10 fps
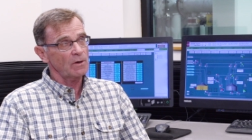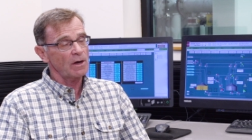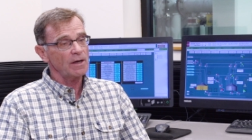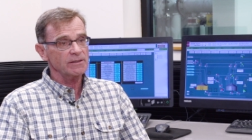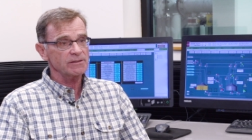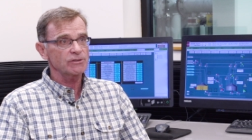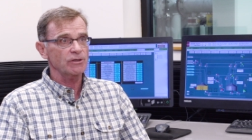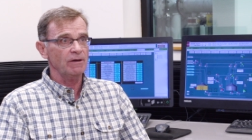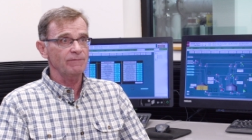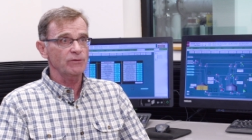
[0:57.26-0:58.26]
August
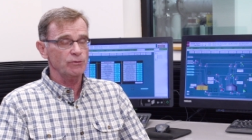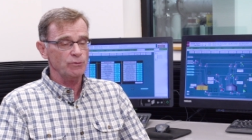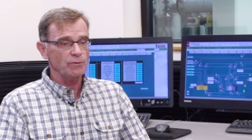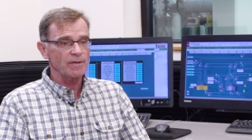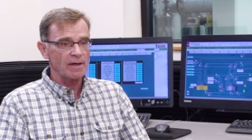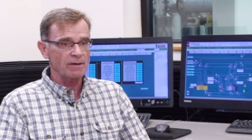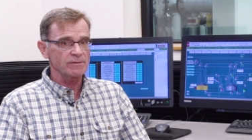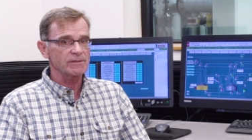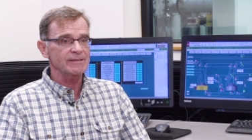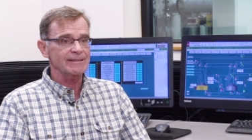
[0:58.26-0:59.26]
of
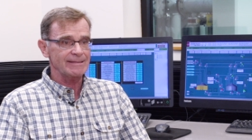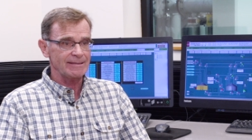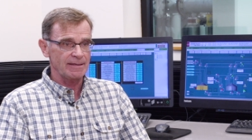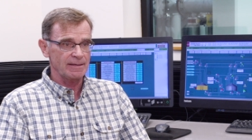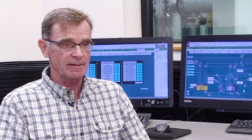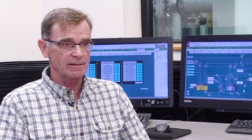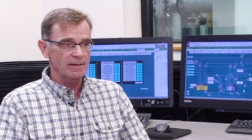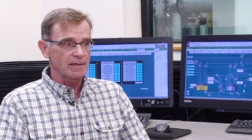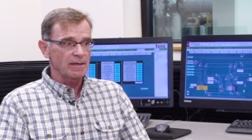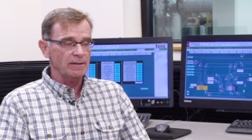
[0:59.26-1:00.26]
2010,
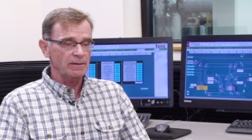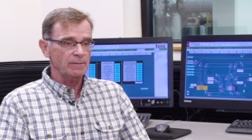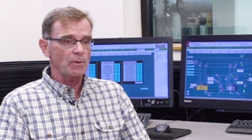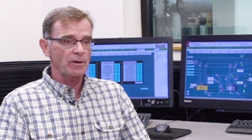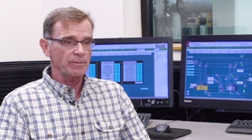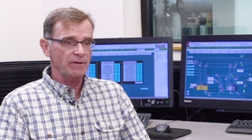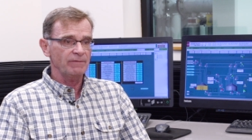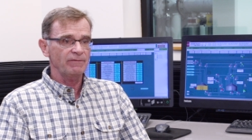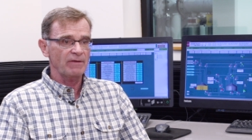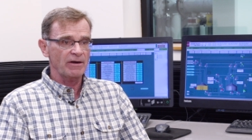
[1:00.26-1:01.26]
the Department
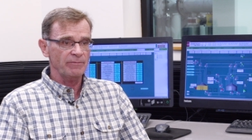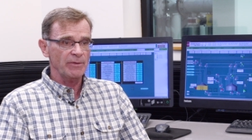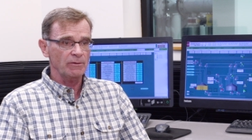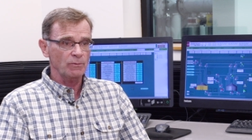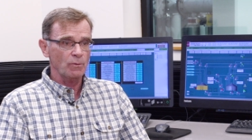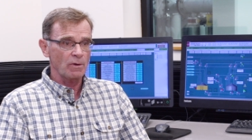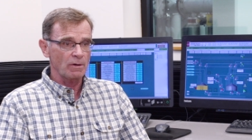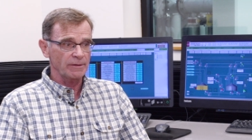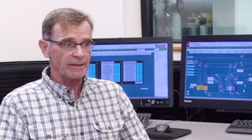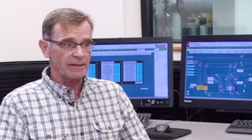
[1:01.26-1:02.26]
of Environmental
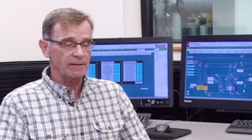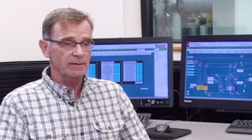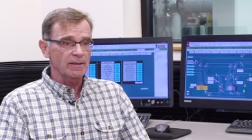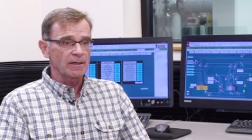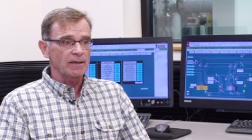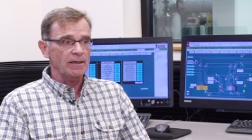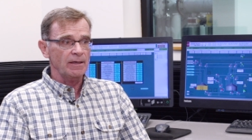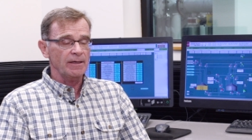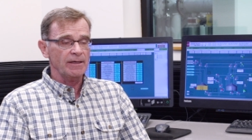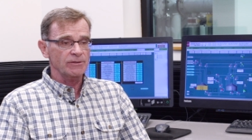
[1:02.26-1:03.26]
Quality
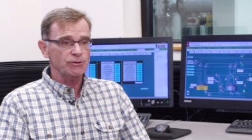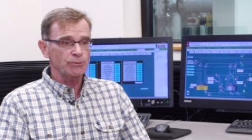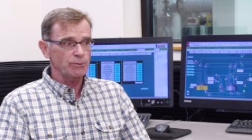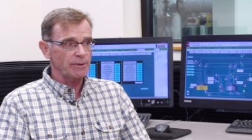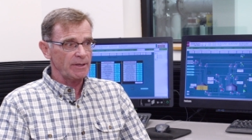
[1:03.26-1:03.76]
uh, issued